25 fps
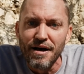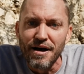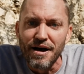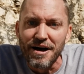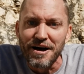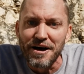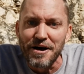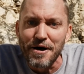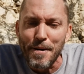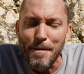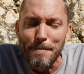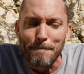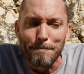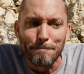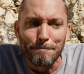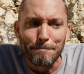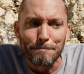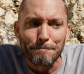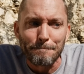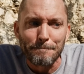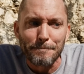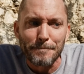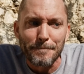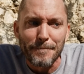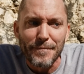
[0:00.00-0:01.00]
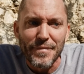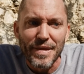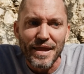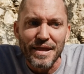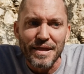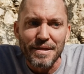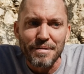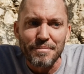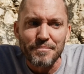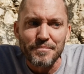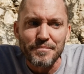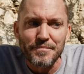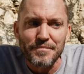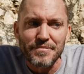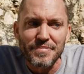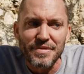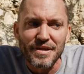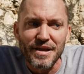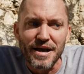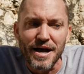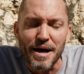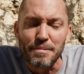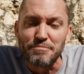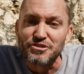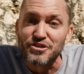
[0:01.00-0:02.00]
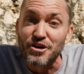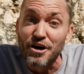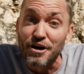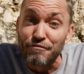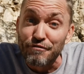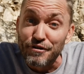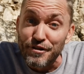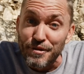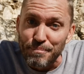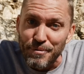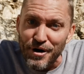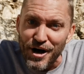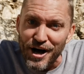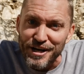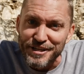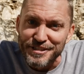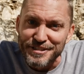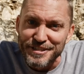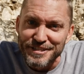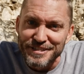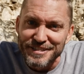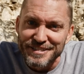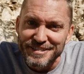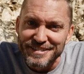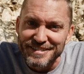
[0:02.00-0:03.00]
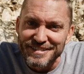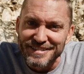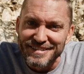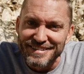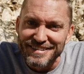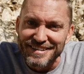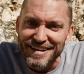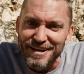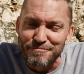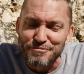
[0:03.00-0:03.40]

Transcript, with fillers: I'm sorry for the pauses.